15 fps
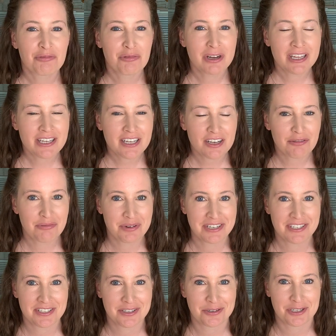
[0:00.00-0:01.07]
Really a
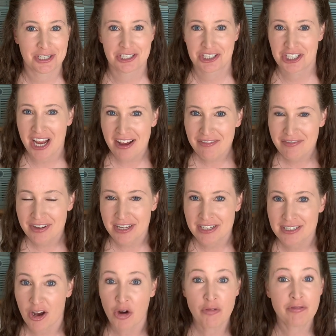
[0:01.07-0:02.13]
research chef
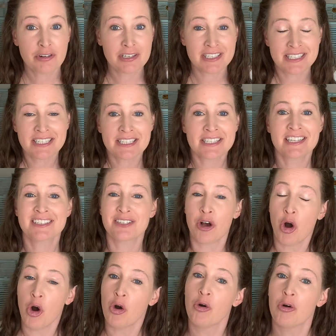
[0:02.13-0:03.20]
oversees this
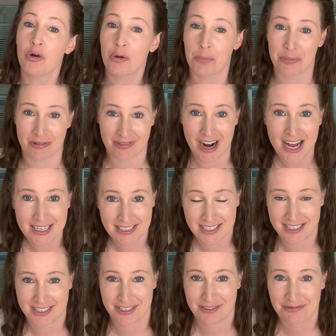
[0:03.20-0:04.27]
whole
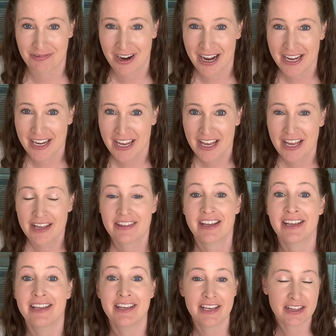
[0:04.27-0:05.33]
process, right?
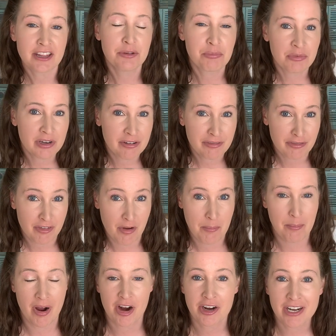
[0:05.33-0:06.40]
They get the brief
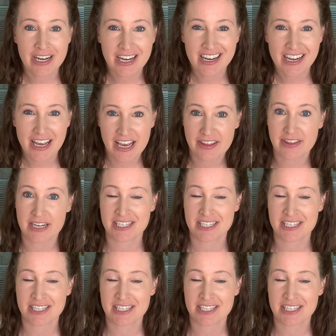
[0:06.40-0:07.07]
from marketing and they